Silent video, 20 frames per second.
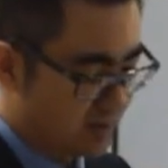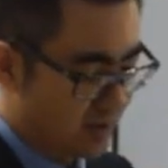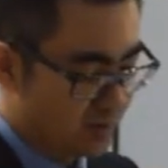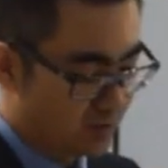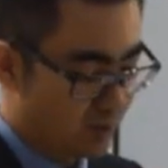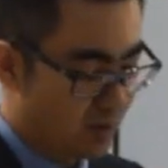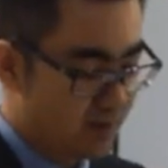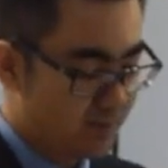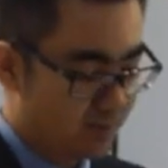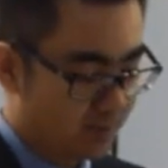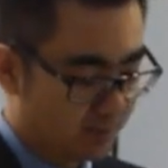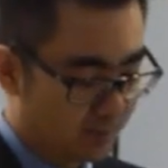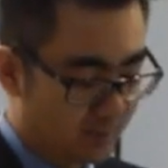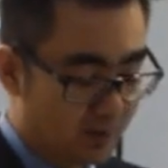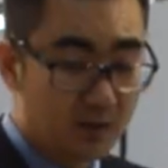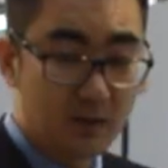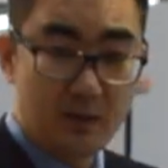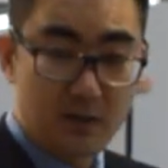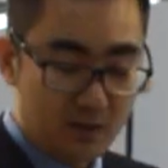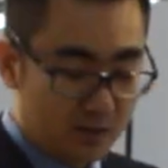this one.
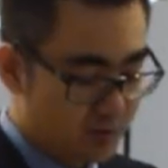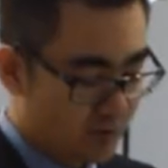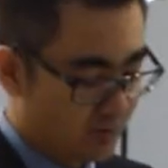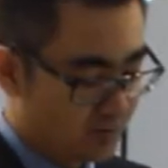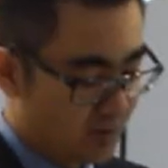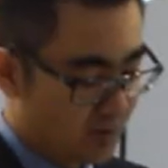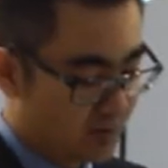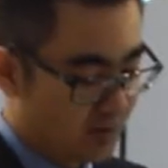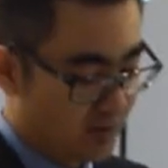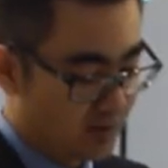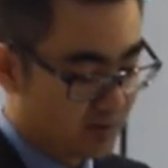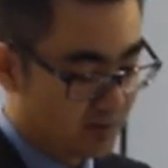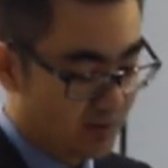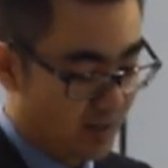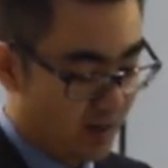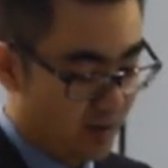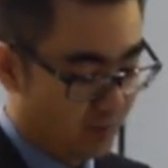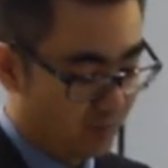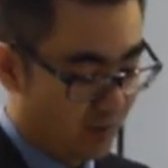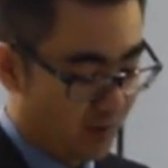So this is
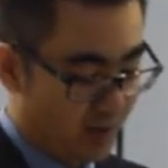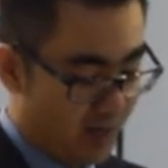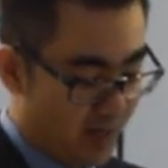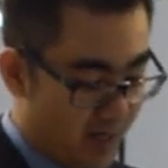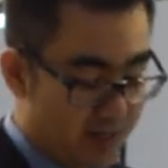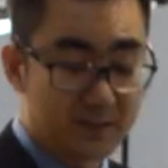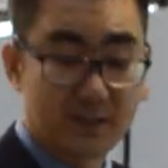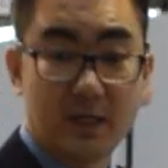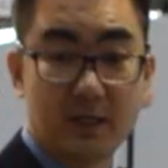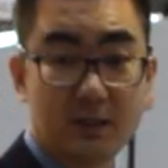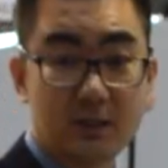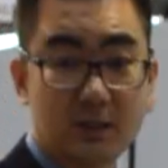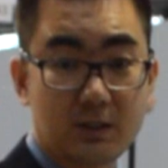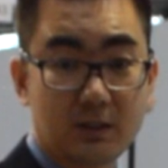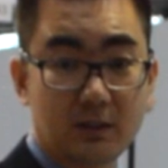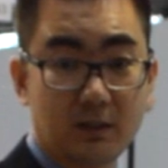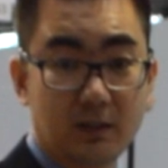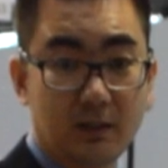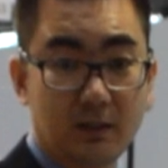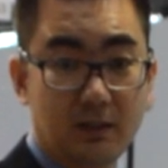our ASIC
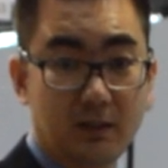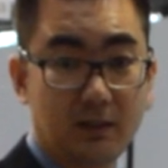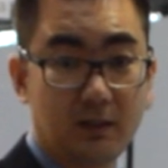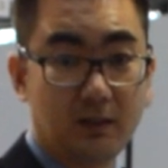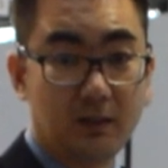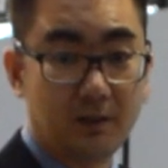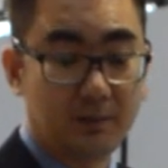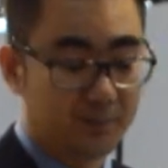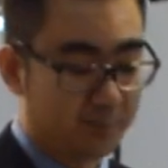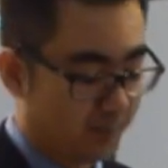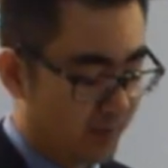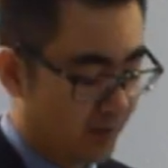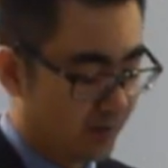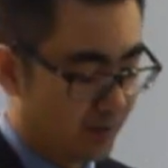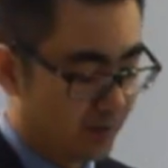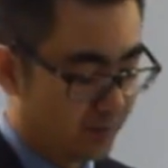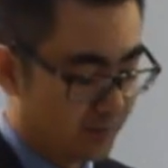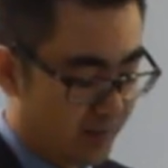uh,